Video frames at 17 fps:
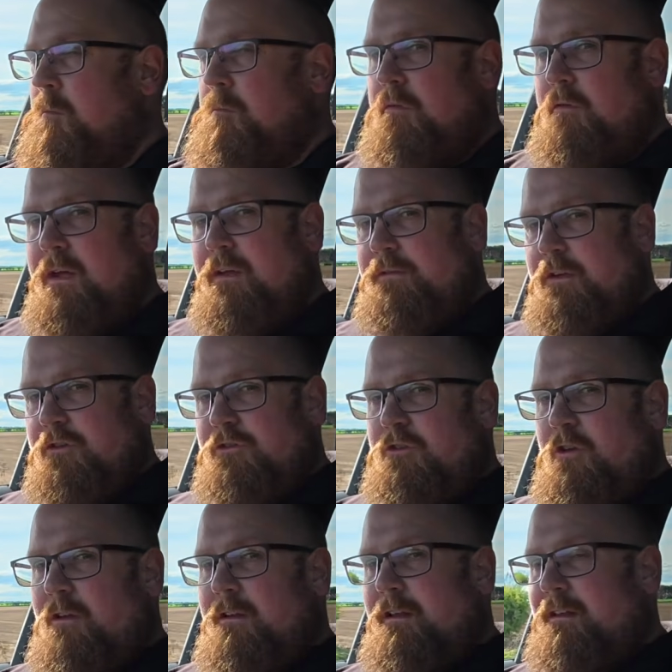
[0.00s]
previous
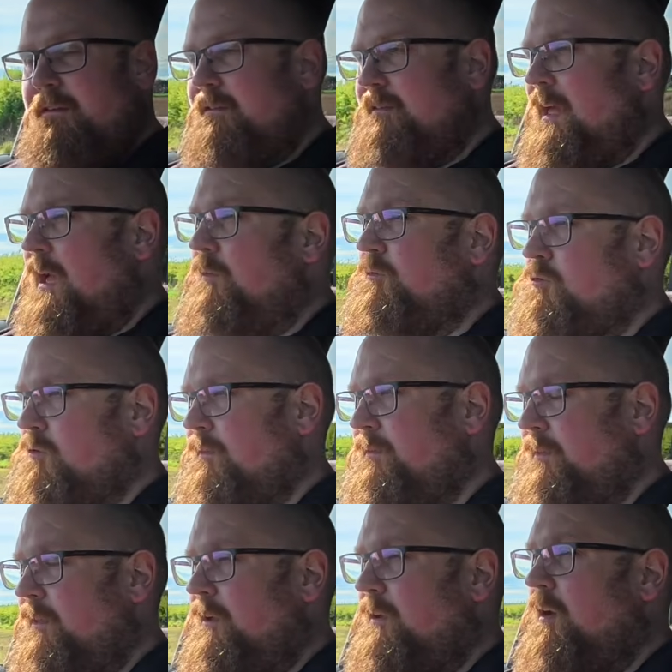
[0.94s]
journalists that have
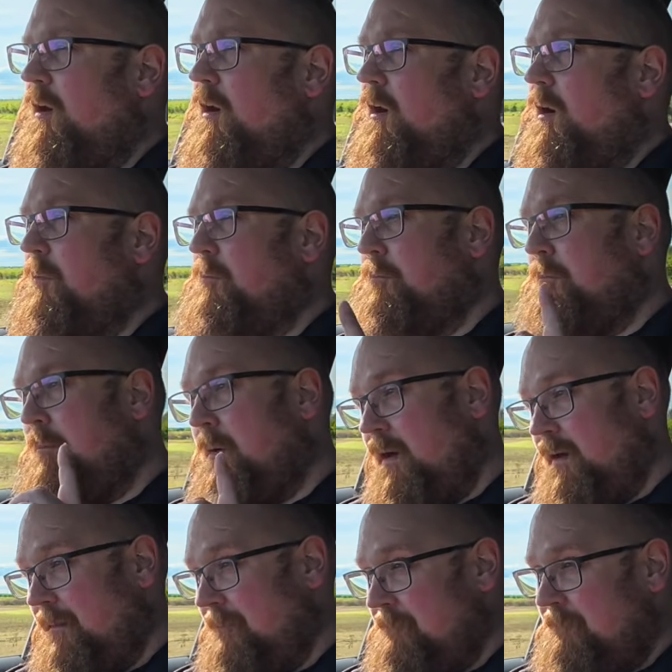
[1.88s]
driven the car, but